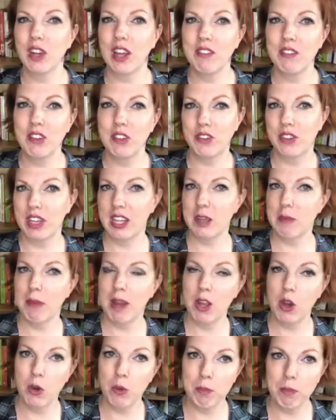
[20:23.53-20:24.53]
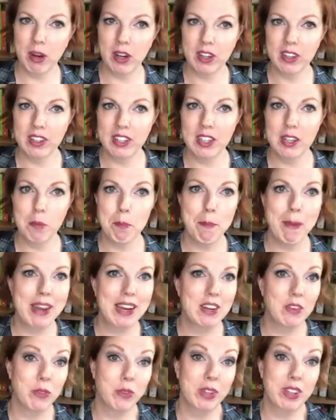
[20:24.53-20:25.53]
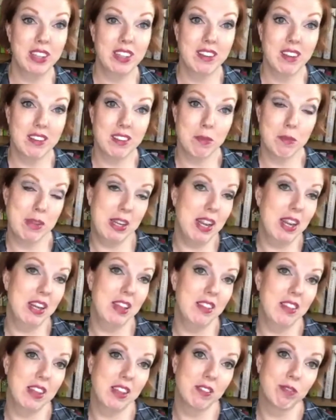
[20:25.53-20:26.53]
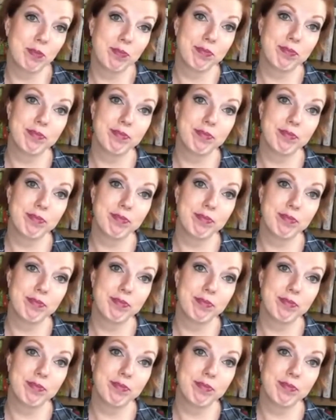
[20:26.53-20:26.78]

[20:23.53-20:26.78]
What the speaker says: I've used it in my own marketing, but it really doesn't mean anything.